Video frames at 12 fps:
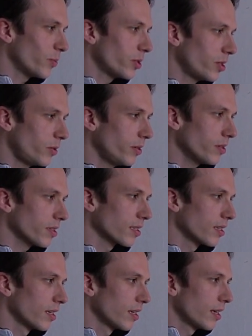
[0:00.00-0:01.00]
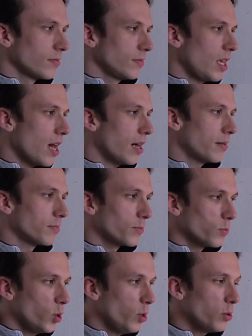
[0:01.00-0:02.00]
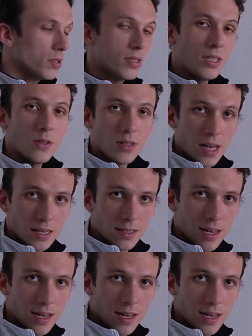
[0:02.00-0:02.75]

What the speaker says: materials. Yeah, we will see you next